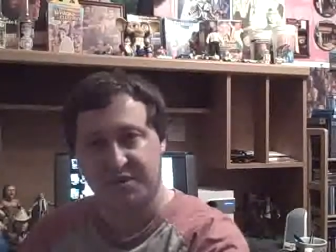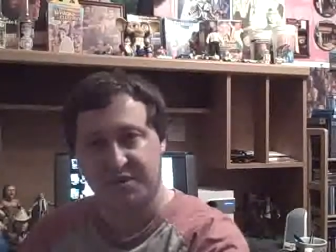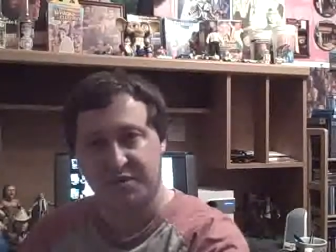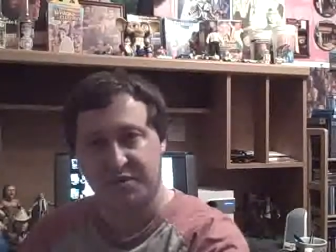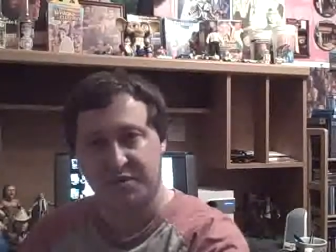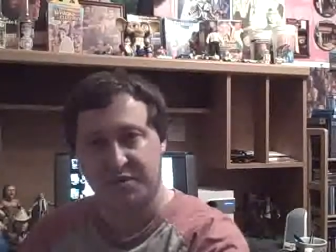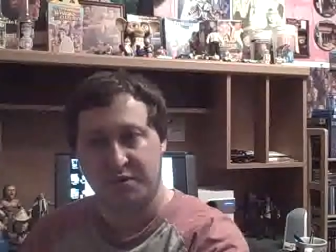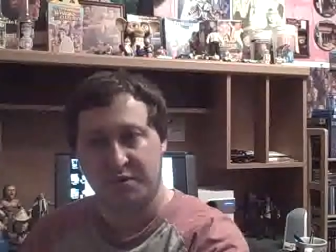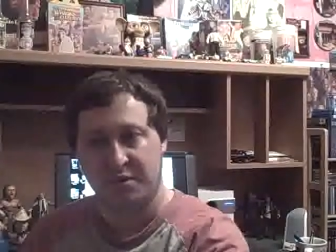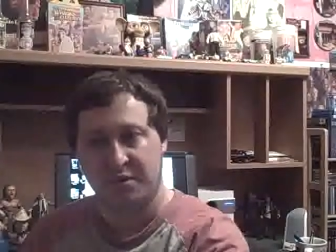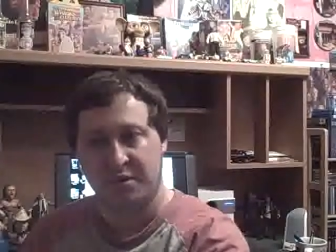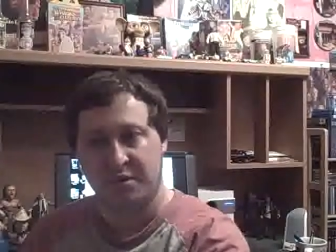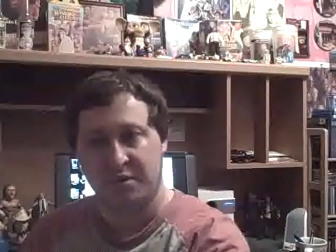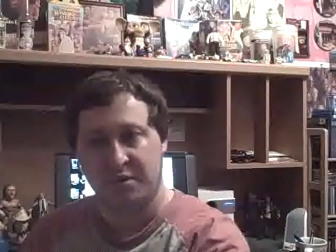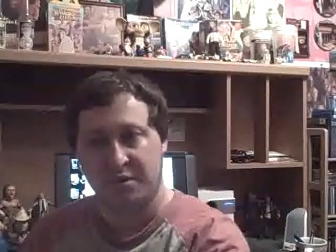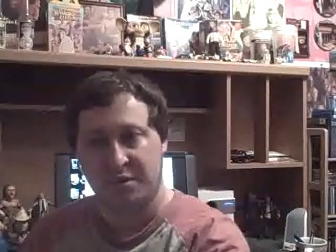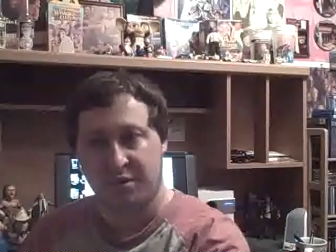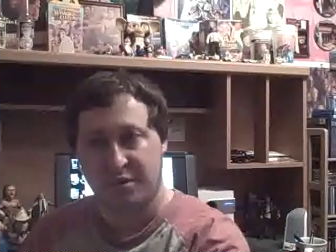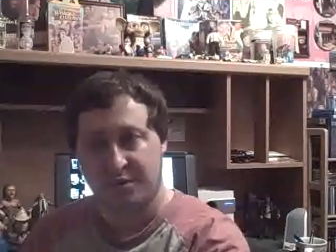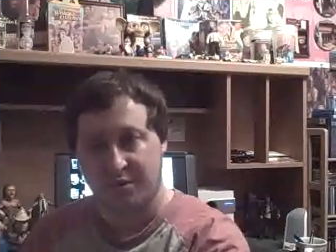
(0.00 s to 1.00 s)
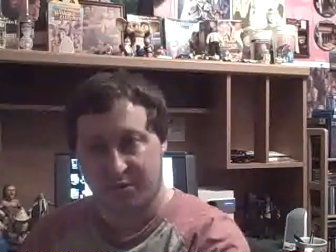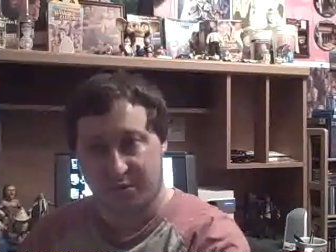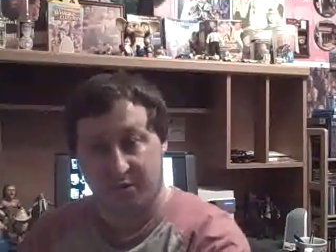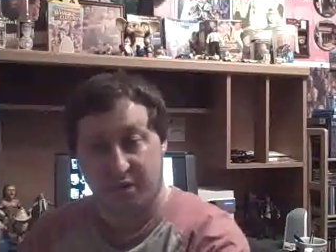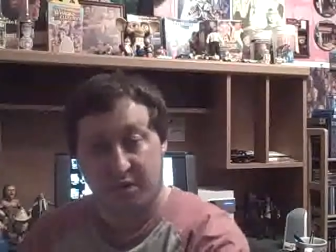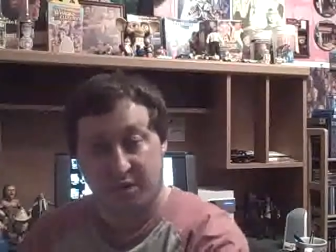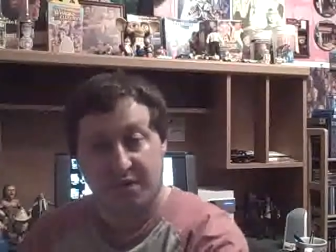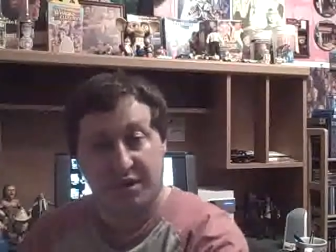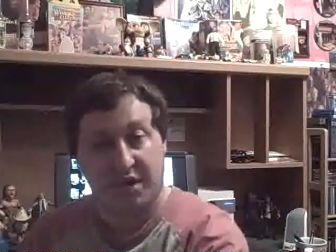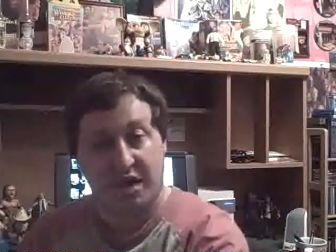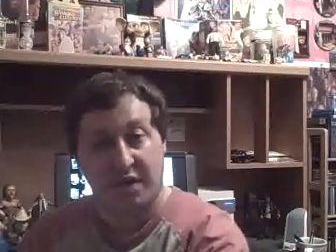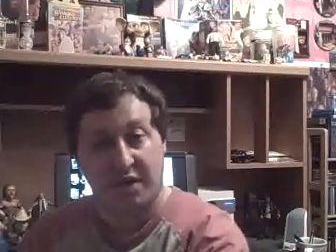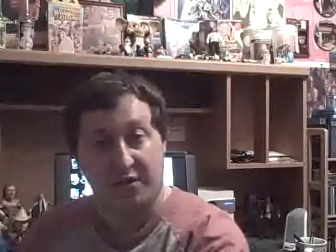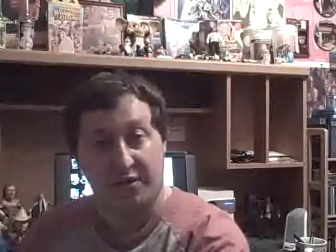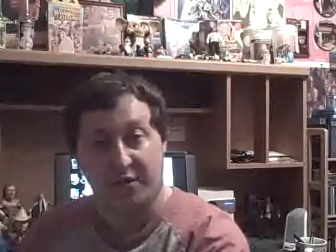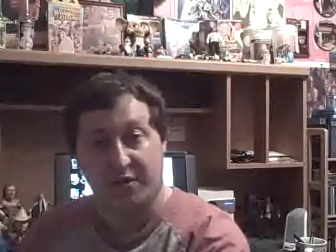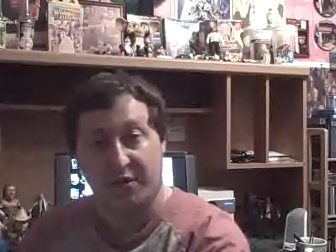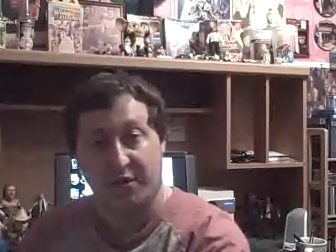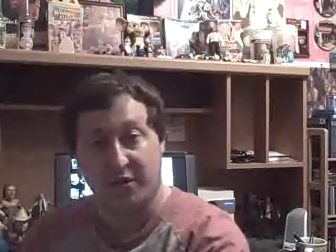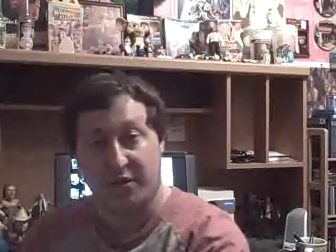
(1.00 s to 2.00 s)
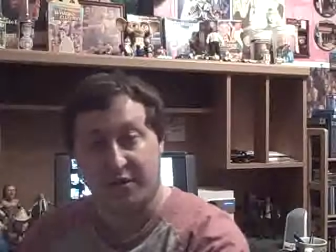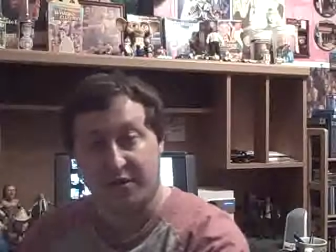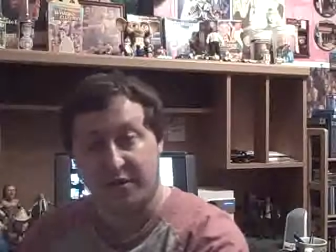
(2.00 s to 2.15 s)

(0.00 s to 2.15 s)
to California.